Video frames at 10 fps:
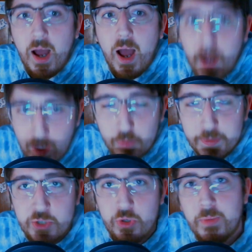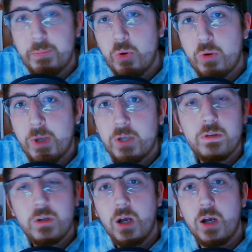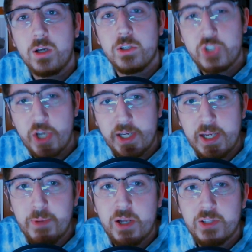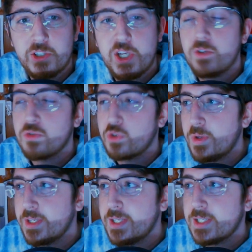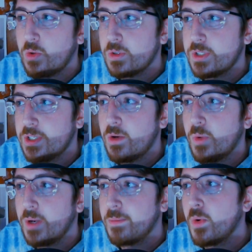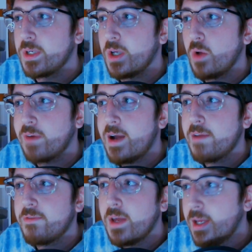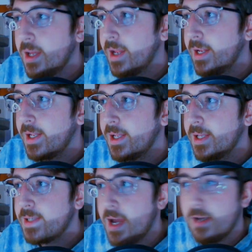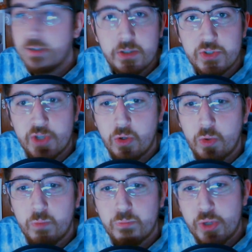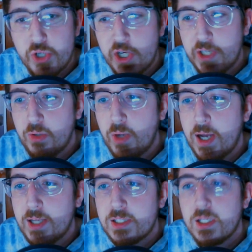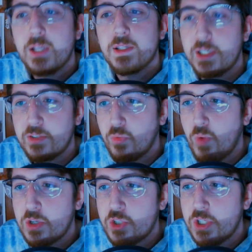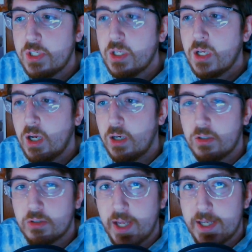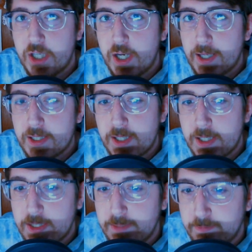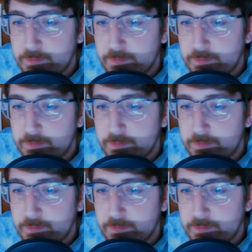I will be streaming Pokemon. Keep an eye on the channel, join the Discord to know when I'm going to go live. And yeah, so appreciate you guys. Thanks for watching. I'll catch you next time.